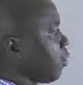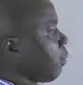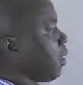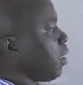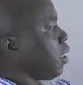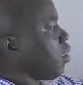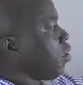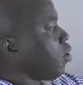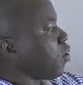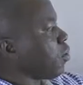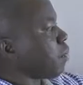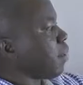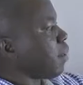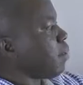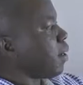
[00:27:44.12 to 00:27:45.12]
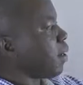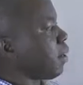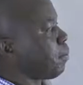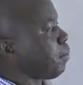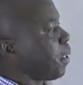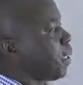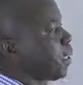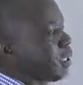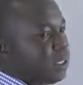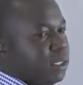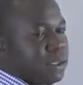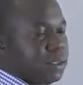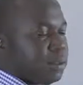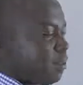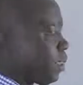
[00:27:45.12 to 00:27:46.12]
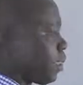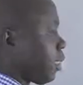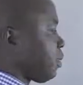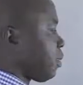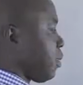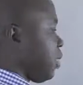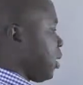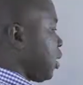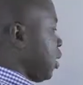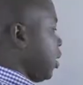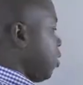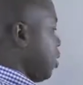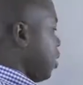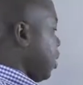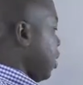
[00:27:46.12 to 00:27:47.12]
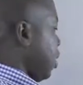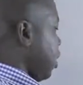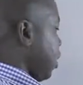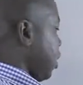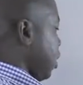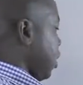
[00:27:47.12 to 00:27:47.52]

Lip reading: depending on primary parasite, becomes the secondary